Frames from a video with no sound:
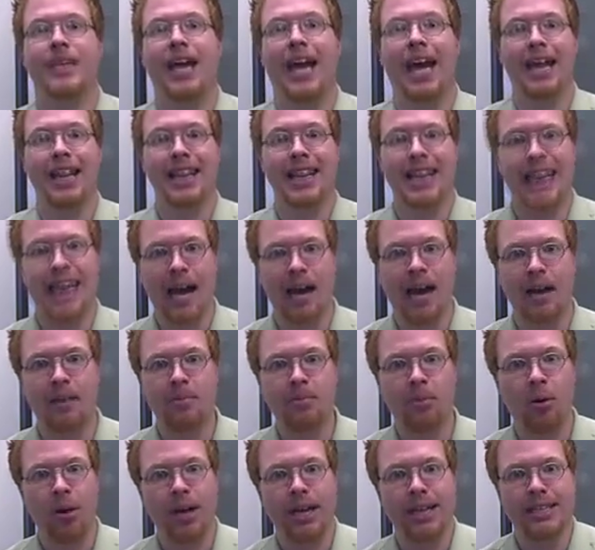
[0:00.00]
At
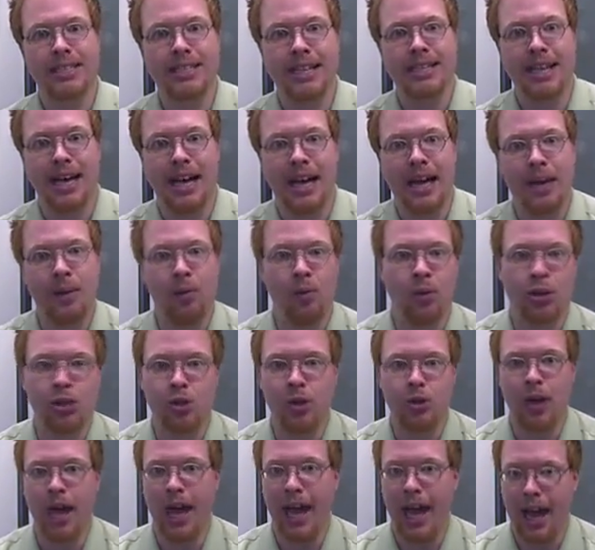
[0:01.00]
that point in time,
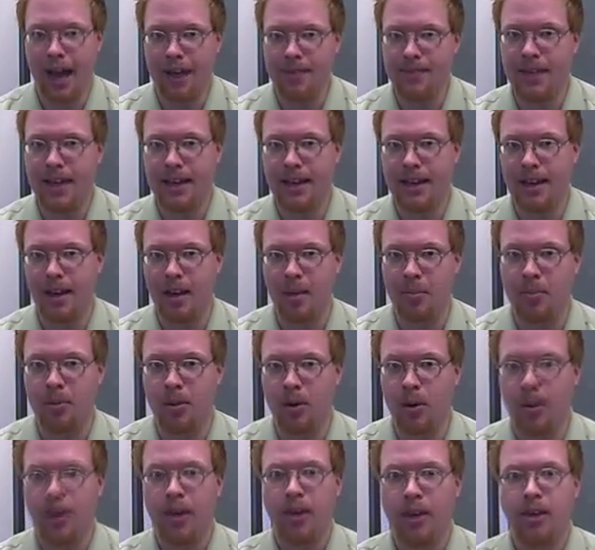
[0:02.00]
once you have that
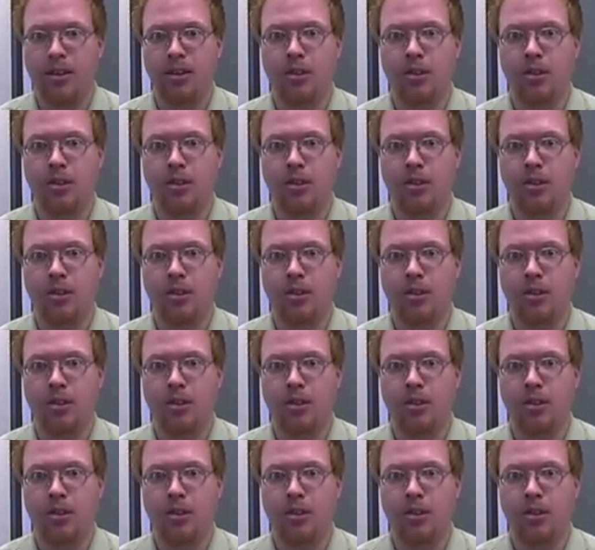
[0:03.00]
number,